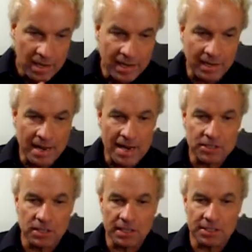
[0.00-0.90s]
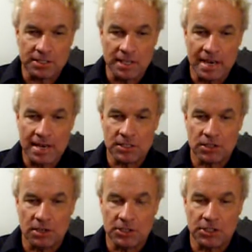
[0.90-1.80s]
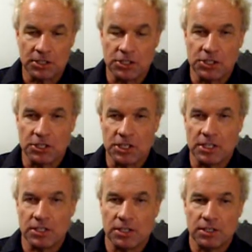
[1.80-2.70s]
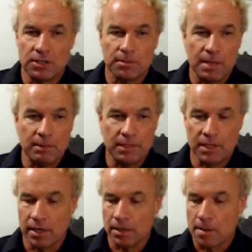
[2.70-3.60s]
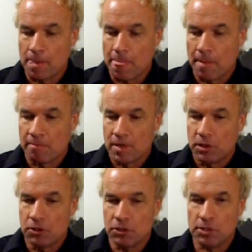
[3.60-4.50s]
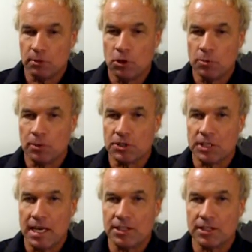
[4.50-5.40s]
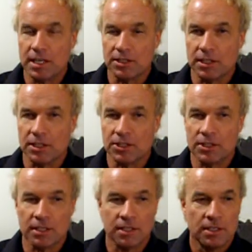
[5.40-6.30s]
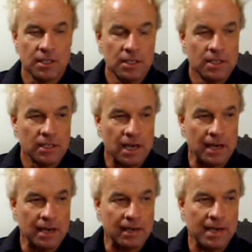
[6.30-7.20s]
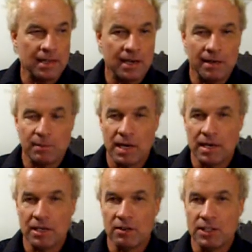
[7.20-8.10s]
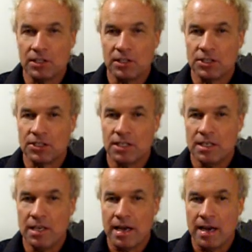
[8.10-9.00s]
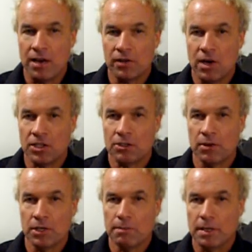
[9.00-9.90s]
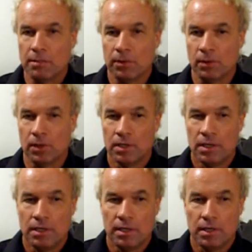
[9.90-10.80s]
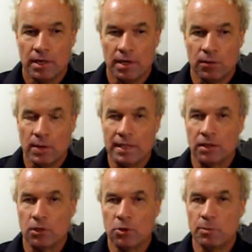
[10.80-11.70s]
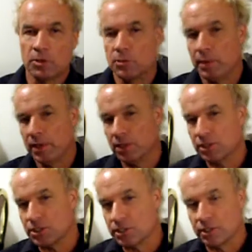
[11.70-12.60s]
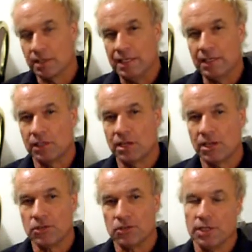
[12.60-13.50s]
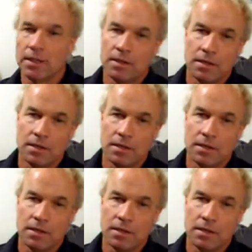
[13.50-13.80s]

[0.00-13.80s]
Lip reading: and I suggested maybe do some Cooper's taste testing, just to. I'm kind of interested to see how the Australian people rate the Cooper's beers in country,